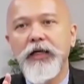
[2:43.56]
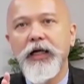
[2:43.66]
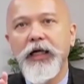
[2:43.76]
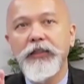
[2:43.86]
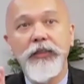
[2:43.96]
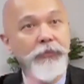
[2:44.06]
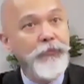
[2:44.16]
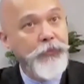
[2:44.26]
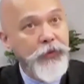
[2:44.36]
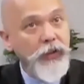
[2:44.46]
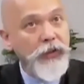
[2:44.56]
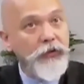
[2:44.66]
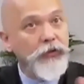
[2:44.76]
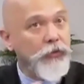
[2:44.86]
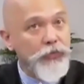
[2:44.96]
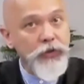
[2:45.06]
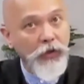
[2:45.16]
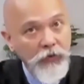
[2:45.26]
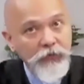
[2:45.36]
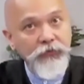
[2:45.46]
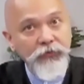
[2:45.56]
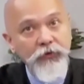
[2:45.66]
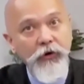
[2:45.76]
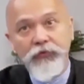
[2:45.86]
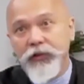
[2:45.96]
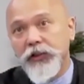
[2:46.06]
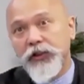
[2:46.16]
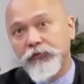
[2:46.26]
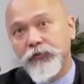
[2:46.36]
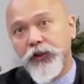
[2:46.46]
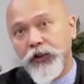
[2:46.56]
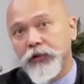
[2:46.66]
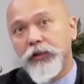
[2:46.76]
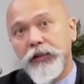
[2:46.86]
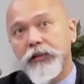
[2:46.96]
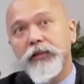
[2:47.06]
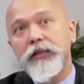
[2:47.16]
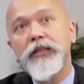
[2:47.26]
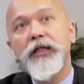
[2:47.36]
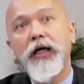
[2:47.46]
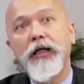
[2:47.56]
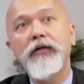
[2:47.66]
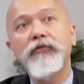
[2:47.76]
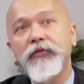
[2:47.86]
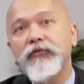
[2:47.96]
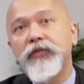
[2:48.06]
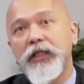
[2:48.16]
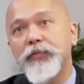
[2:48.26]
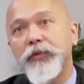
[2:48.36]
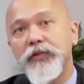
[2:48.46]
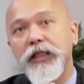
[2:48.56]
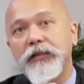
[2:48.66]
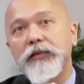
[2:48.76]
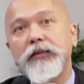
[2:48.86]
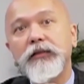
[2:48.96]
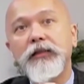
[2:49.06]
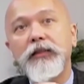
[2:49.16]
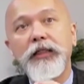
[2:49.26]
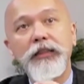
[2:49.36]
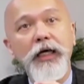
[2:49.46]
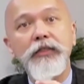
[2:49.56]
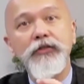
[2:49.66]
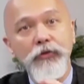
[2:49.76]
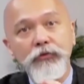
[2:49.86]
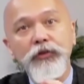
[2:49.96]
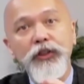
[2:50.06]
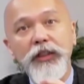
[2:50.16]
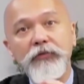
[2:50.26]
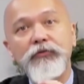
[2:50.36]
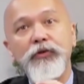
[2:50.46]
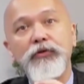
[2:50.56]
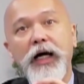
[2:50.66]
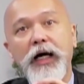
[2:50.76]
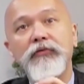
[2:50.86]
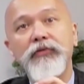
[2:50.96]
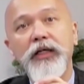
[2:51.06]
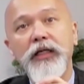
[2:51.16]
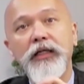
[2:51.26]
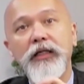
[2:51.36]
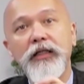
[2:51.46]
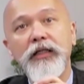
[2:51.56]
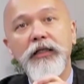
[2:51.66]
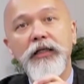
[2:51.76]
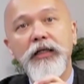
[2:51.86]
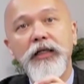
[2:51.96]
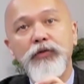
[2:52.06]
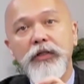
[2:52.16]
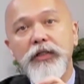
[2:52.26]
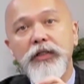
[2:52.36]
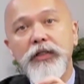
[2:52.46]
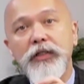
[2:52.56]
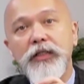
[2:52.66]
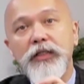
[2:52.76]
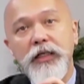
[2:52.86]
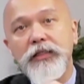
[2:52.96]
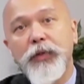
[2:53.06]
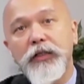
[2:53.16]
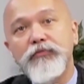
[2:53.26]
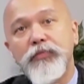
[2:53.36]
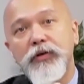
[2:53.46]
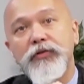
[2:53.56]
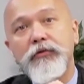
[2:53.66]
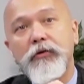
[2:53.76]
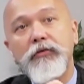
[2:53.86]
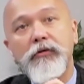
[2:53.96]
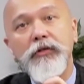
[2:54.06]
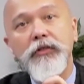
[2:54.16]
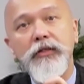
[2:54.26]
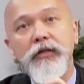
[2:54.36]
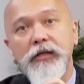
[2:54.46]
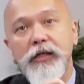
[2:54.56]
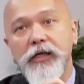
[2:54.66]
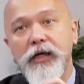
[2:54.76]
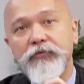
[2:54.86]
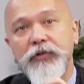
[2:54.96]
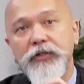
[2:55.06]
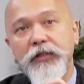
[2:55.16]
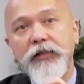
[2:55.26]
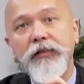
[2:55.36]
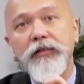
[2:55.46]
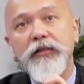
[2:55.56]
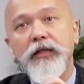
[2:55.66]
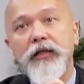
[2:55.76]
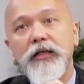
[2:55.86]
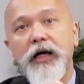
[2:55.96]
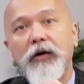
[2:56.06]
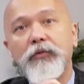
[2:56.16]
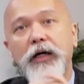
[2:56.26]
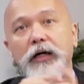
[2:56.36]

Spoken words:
dip in terms of coverage for children, around 15%. That's huge if you have a 26 million birth cohort every year. Now,